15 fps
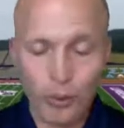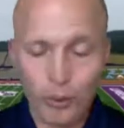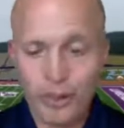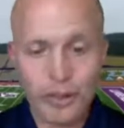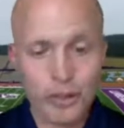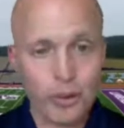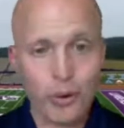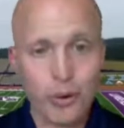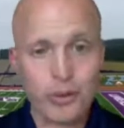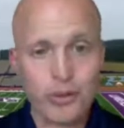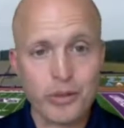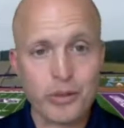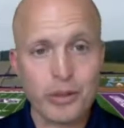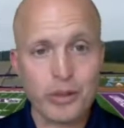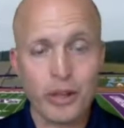
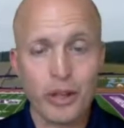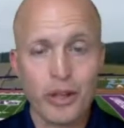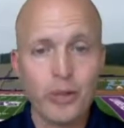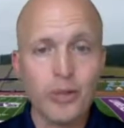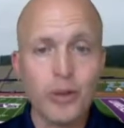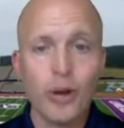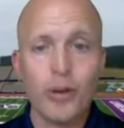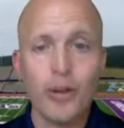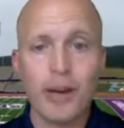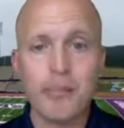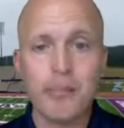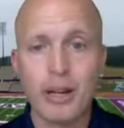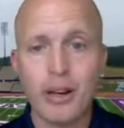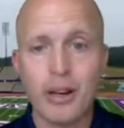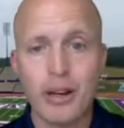resource, and you know oh, that
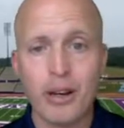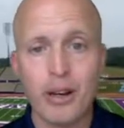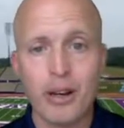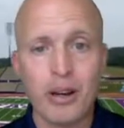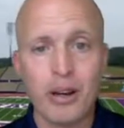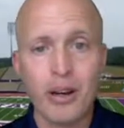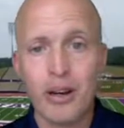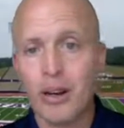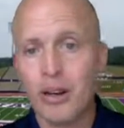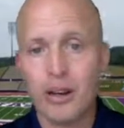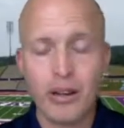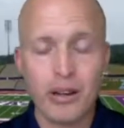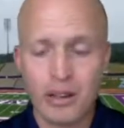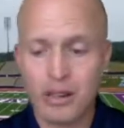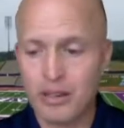being a,
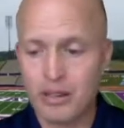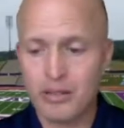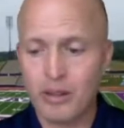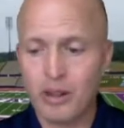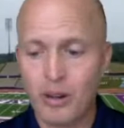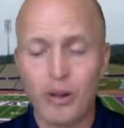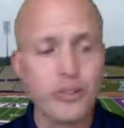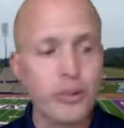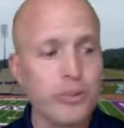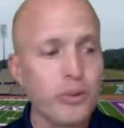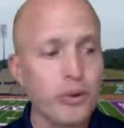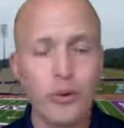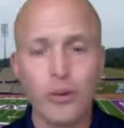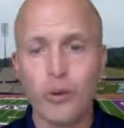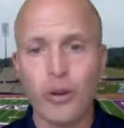a, an
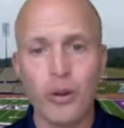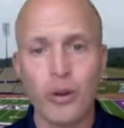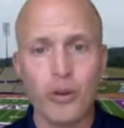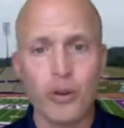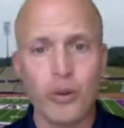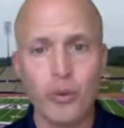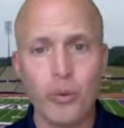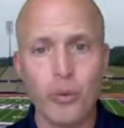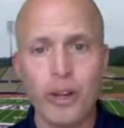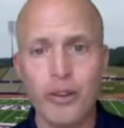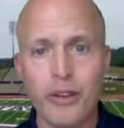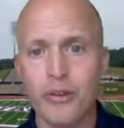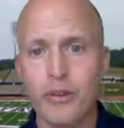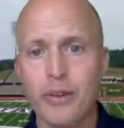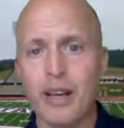entrepreneur, learning your way
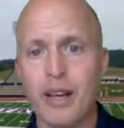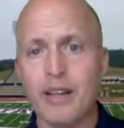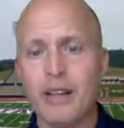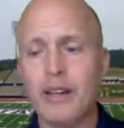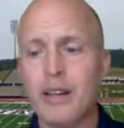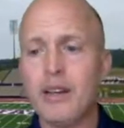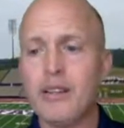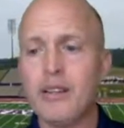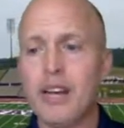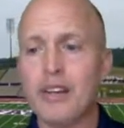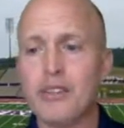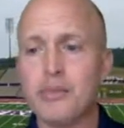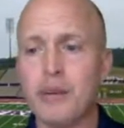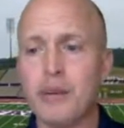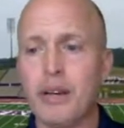through that that
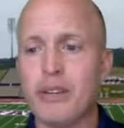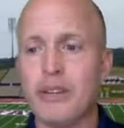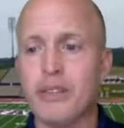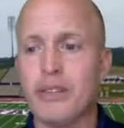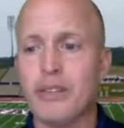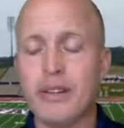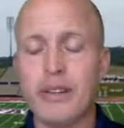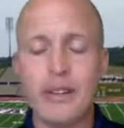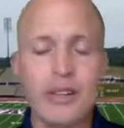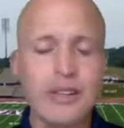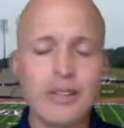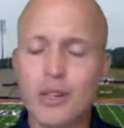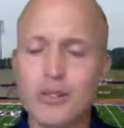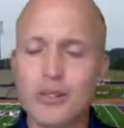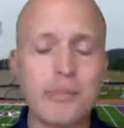mm-hmm. space. It,
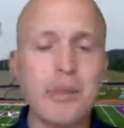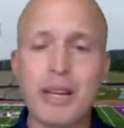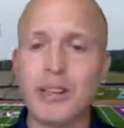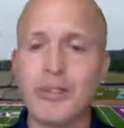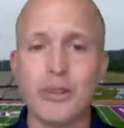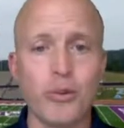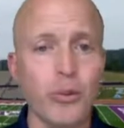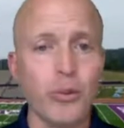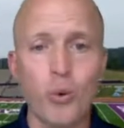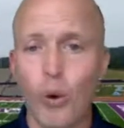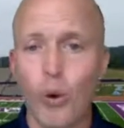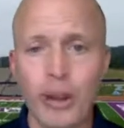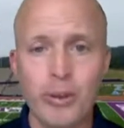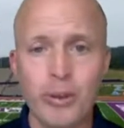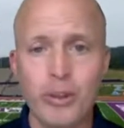social media is a
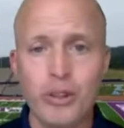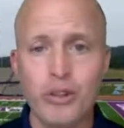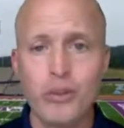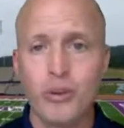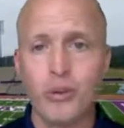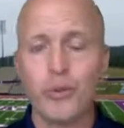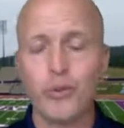great resource